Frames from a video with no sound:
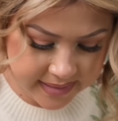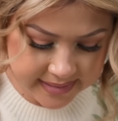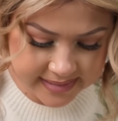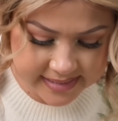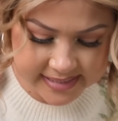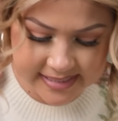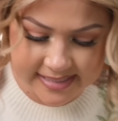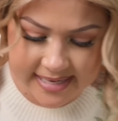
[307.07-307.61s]

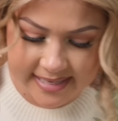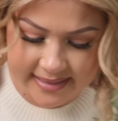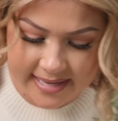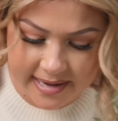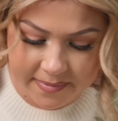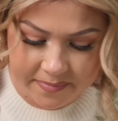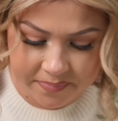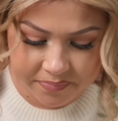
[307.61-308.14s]
And just like
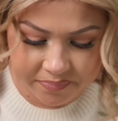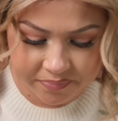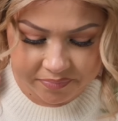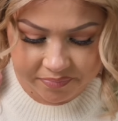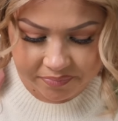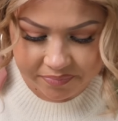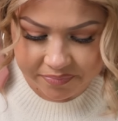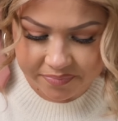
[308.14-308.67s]
that,
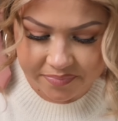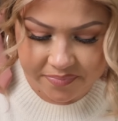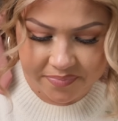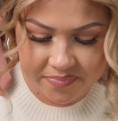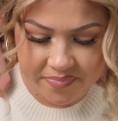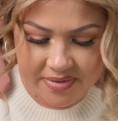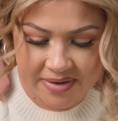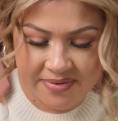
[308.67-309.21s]

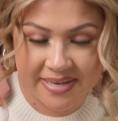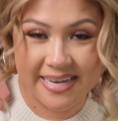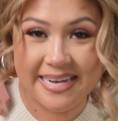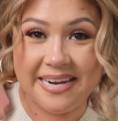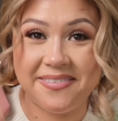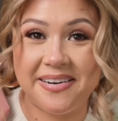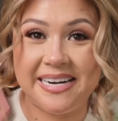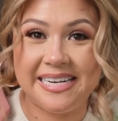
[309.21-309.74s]
we can
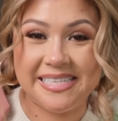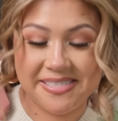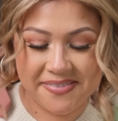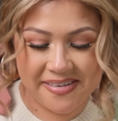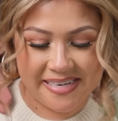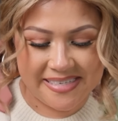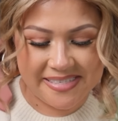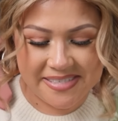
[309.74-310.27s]
get ready to
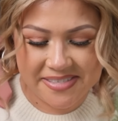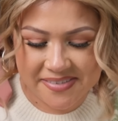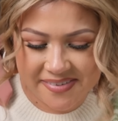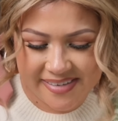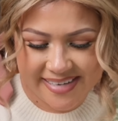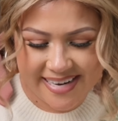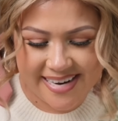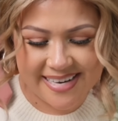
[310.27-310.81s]

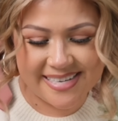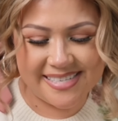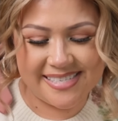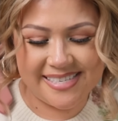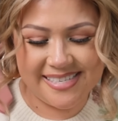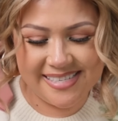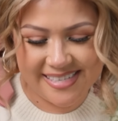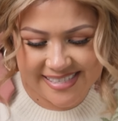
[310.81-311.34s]
enjoy our
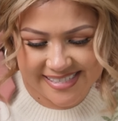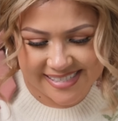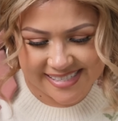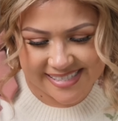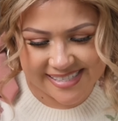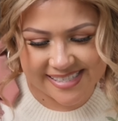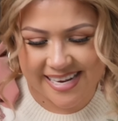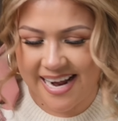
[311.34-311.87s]

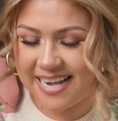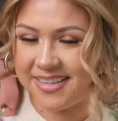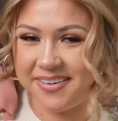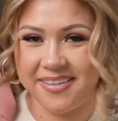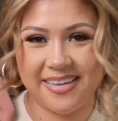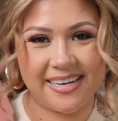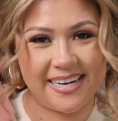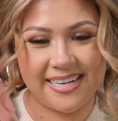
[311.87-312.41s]
delicious
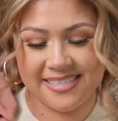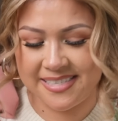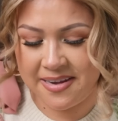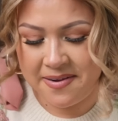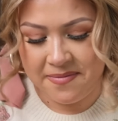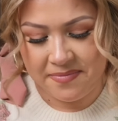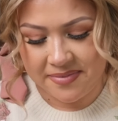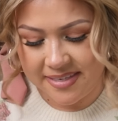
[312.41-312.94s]
caldo de res.
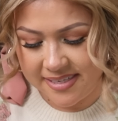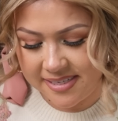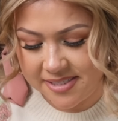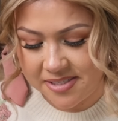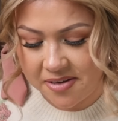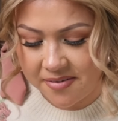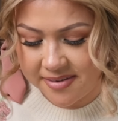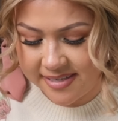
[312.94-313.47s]
This
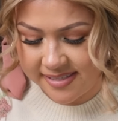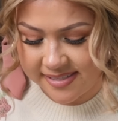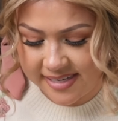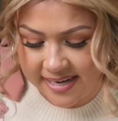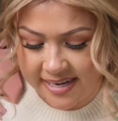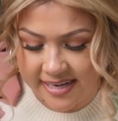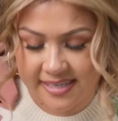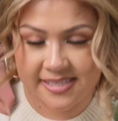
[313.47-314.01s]
is so
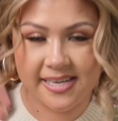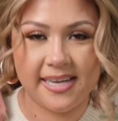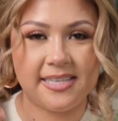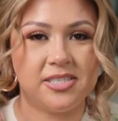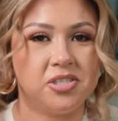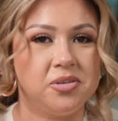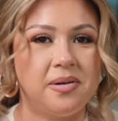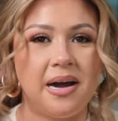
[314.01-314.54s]
easy. It
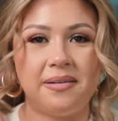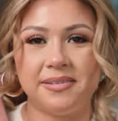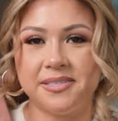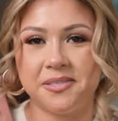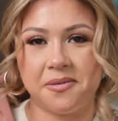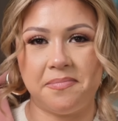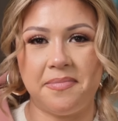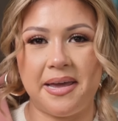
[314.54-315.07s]
takes 2 hours
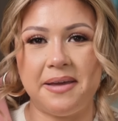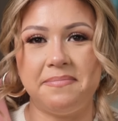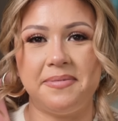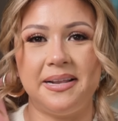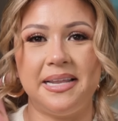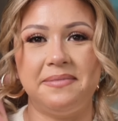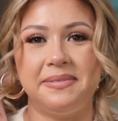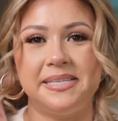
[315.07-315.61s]
to make,
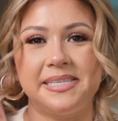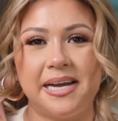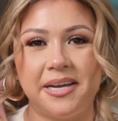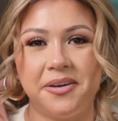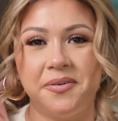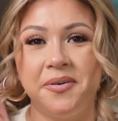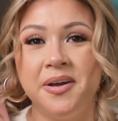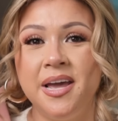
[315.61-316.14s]
but let me tell
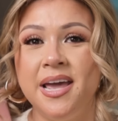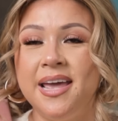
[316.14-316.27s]
you